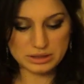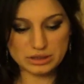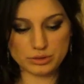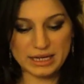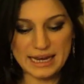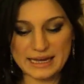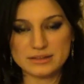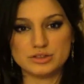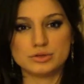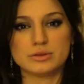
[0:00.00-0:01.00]
you
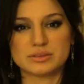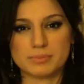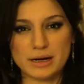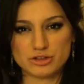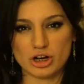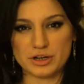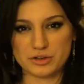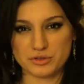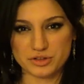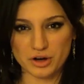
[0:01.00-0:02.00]
can't do as much on
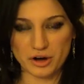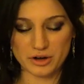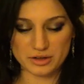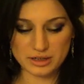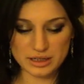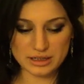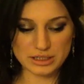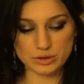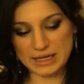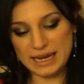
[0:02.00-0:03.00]
your turn.
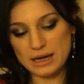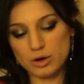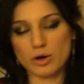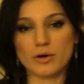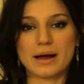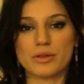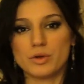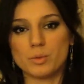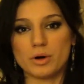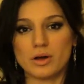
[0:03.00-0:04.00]
You can't go around
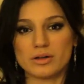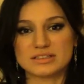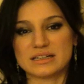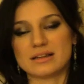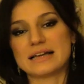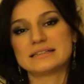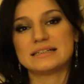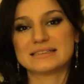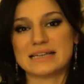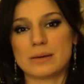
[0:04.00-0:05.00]
the world
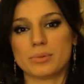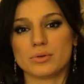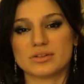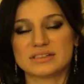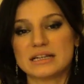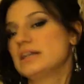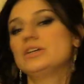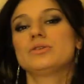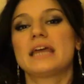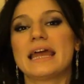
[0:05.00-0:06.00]
collecting samples.
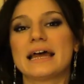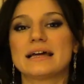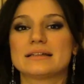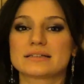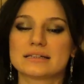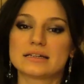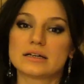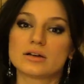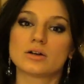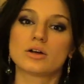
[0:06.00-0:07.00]
You can't
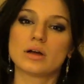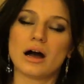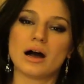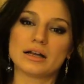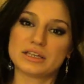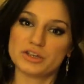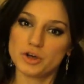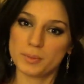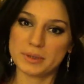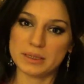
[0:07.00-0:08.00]

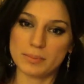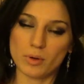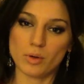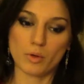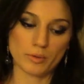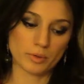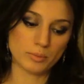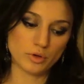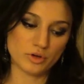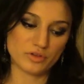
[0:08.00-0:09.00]
cure people or
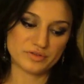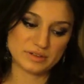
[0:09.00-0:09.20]
remove